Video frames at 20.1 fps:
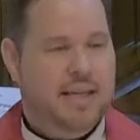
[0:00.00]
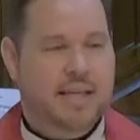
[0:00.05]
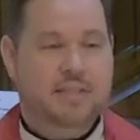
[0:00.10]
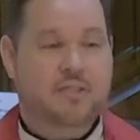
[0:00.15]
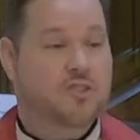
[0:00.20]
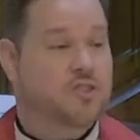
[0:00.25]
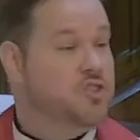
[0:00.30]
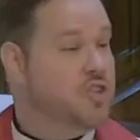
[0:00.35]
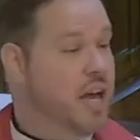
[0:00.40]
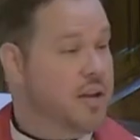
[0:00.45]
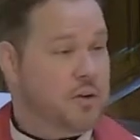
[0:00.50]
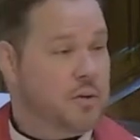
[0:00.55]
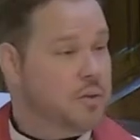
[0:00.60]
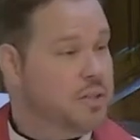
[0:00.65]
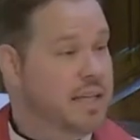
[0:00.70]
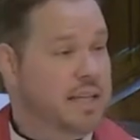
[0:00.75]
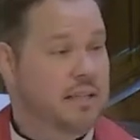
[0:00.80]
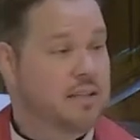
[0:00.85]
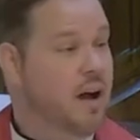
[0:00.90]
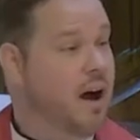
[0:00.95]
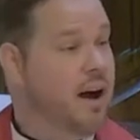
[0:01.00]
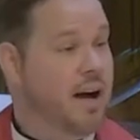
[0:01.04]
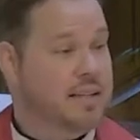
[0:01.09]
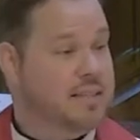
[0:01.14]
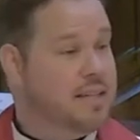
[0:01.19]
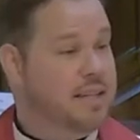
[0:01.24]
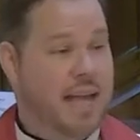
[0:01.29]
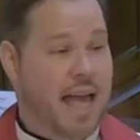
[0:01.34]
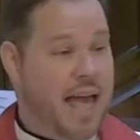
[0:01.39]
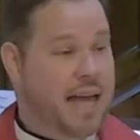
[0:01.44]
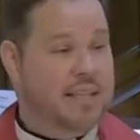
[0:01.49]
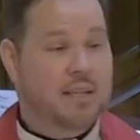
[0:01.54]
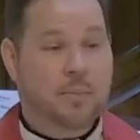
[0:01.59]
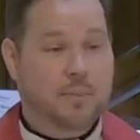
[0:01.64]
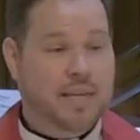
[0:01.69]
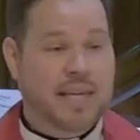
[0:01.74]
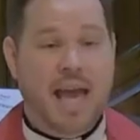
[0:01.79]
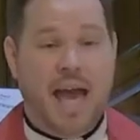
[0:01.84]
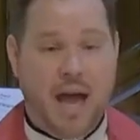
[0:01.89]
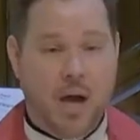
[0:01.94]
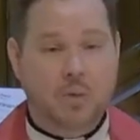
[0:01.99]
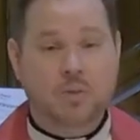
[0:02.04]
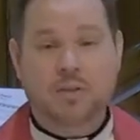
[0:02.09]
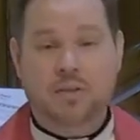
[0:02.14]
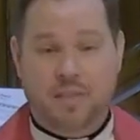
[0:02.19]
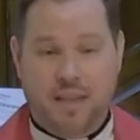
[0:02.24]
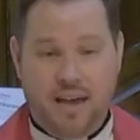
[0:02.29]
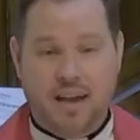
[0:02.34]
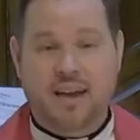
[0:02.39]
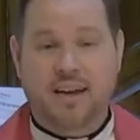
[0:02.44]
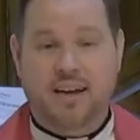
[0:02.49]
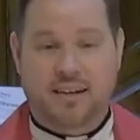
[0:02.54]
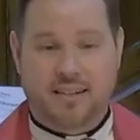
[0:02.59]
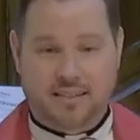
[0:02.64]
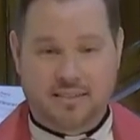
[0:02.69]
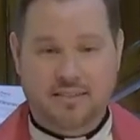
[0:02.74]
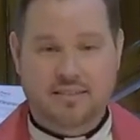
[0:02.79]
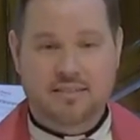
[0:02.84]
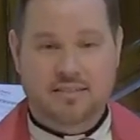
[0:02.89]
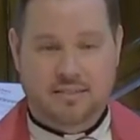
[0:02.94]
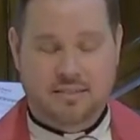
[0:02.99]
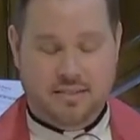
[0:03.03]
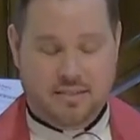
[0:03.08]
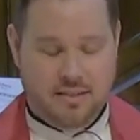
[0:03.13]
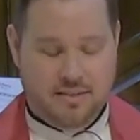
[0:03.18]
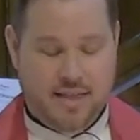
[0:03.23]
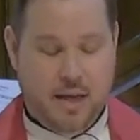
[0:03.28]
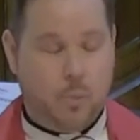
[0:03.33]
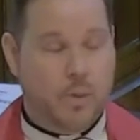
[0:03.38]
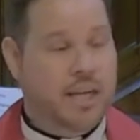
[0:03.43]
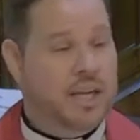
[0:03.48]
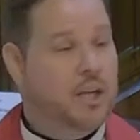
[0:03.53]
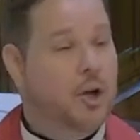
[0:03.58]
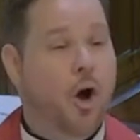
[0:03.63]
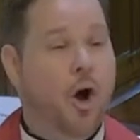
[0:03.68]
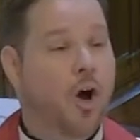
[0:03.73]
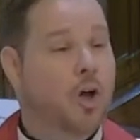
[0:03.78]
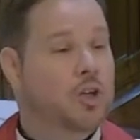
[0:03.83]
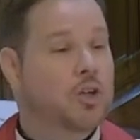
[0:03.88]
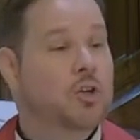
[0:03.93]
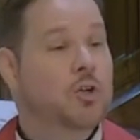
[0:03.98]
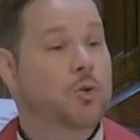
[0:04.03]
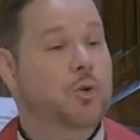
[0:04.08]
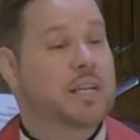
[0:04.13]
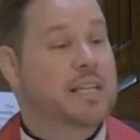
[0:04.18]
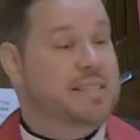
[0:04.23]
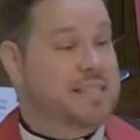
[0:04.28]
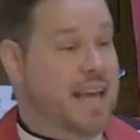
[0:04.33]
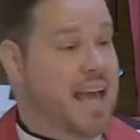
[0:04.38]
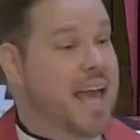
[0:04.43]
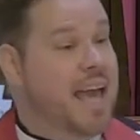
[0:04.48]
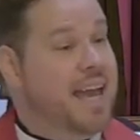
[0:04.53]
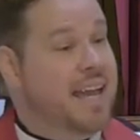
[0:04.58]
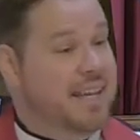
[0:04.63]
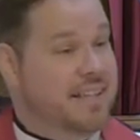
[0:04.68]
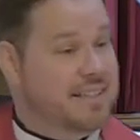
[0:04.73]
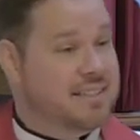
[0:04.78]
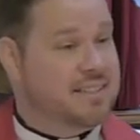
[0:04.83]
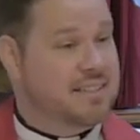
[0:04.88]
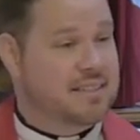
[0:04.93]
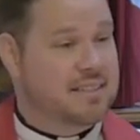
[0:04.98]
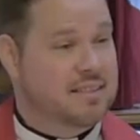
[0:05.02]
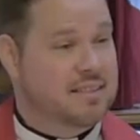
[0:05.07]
is generally not an enemy out there that we can all agree to hate,